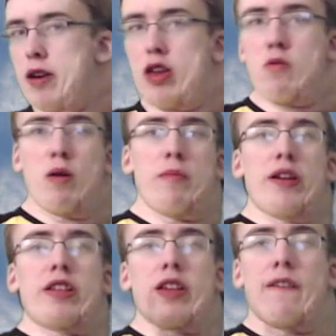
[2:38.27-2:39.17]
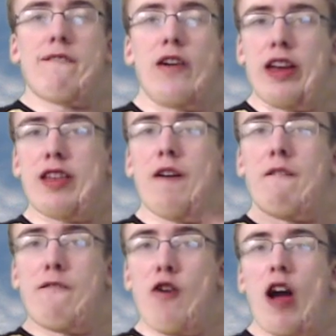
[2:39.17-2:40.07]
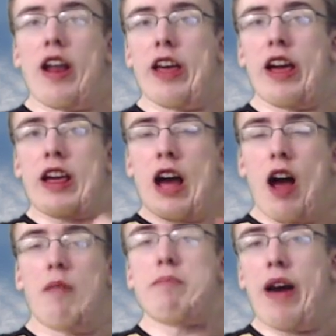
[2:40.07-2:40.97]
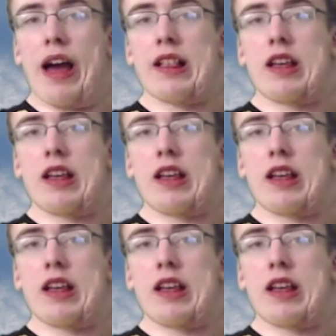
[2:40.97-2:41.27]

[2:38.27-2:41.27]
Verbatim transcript: you want me to defeat Fred in combat.